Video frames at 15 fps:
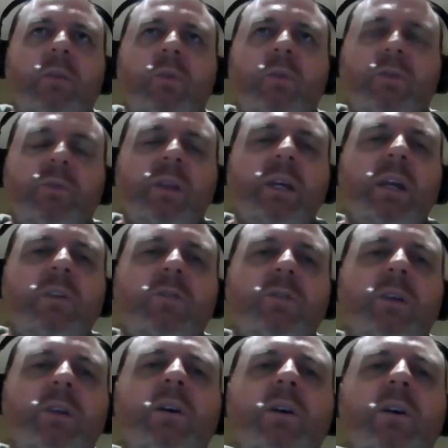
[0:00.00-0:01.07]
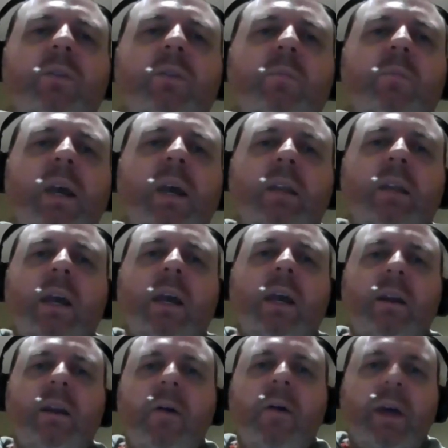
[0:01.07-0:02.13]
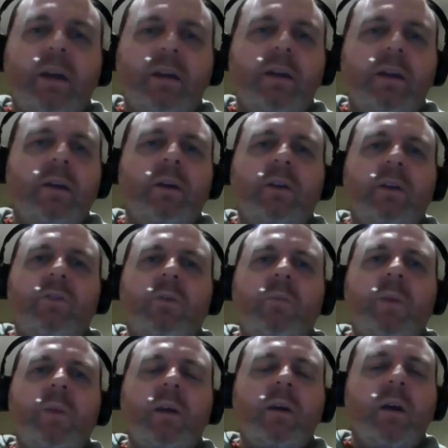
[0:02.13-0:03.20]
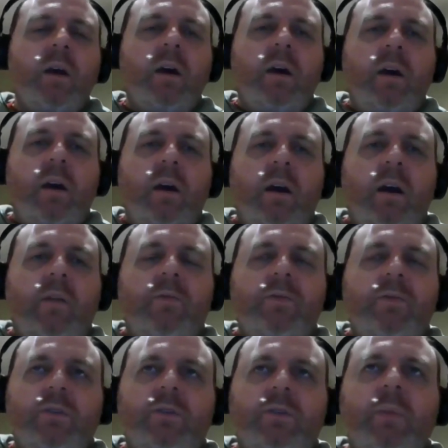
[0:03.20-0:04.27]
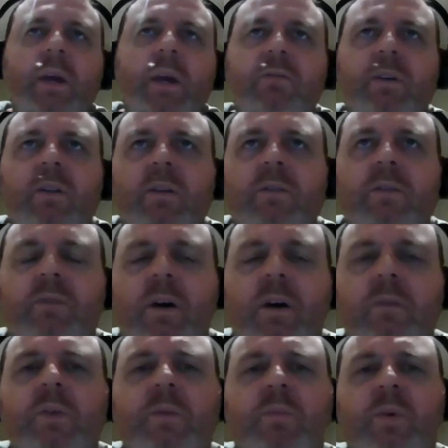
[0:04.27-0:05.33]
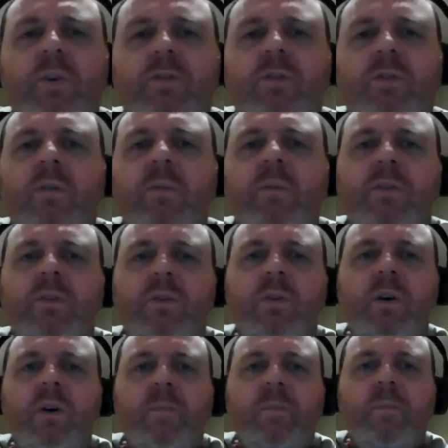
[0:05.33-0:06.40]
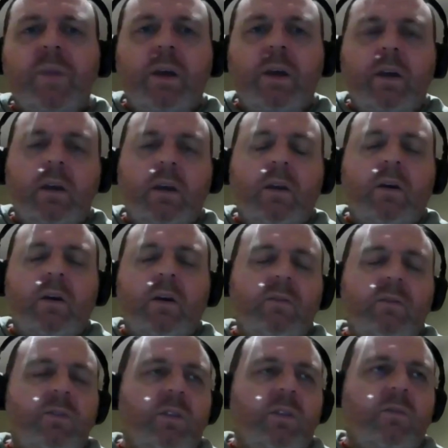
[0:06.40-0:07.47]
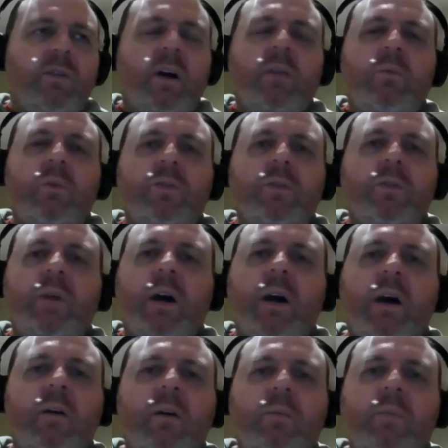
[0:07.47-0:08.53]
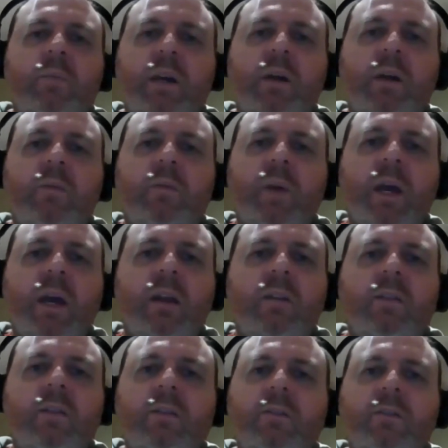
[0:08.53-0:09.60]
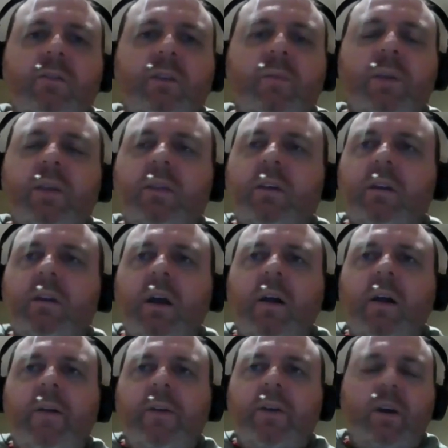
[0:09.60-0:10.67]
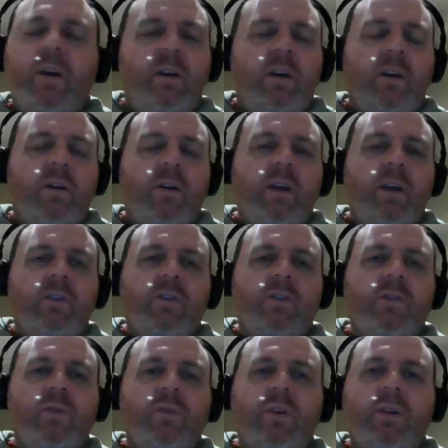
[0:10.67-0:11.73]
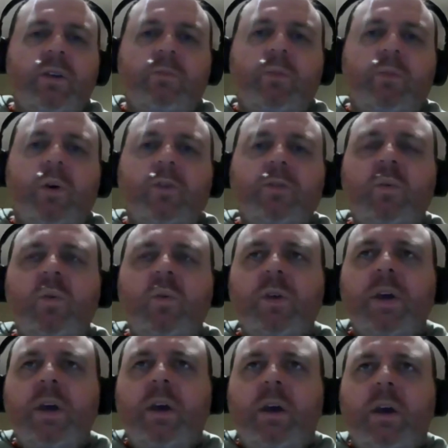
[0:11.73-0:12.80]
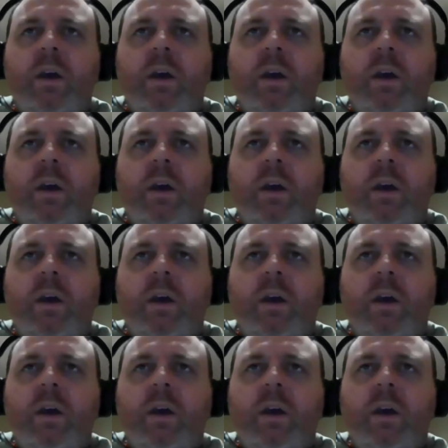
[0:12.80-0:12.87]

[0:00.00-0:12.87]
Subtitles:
He wasn't really interested in going to the mainland and killing a zombie. To me, it felt like the father put the pressure on him to do it. It was like the father wants him to hurry up and become a man, and this is something that he should do as early as possible.